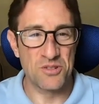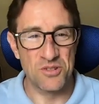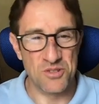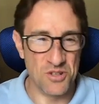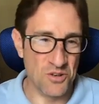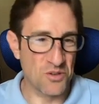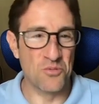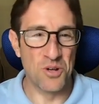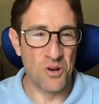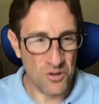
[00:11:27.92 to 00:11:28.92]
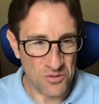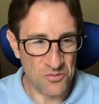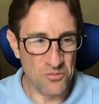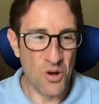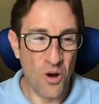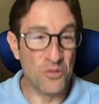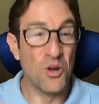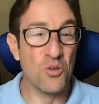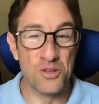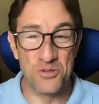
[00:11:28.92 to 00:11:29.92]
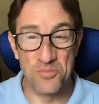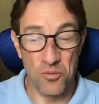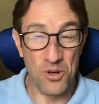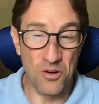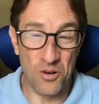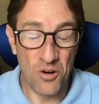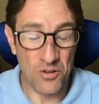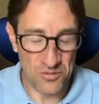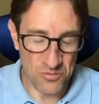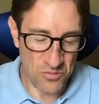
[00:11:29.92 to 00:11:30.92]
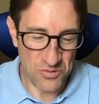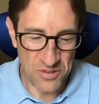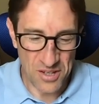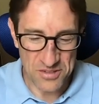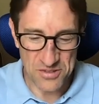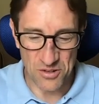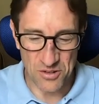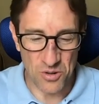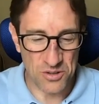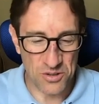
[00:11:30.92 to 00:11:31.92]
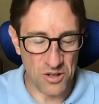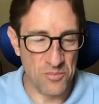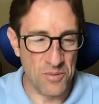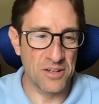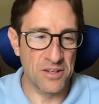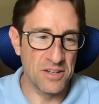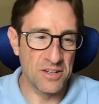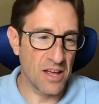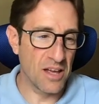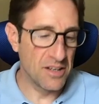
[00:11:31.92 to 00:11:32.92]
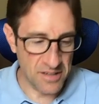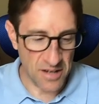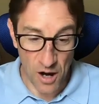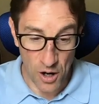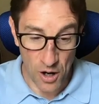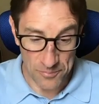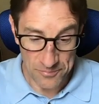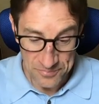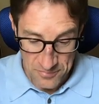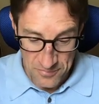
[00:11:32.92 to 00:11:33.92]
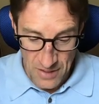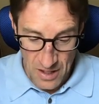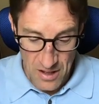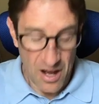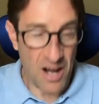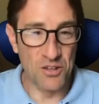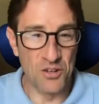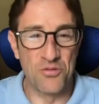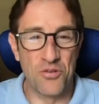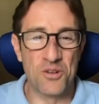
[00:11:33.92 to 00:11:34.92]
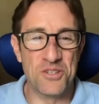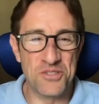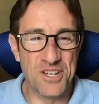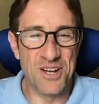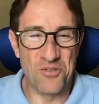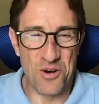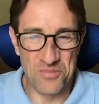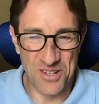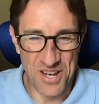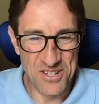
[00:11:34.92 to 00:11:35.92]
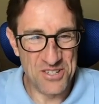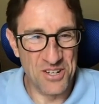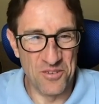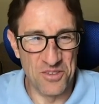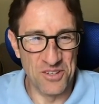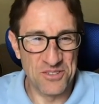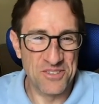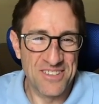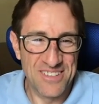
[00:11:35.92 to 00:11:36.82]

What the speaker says: show that we all know this, but we don't all necessarily want to talk about it. And I look forward to seeing a replication of this.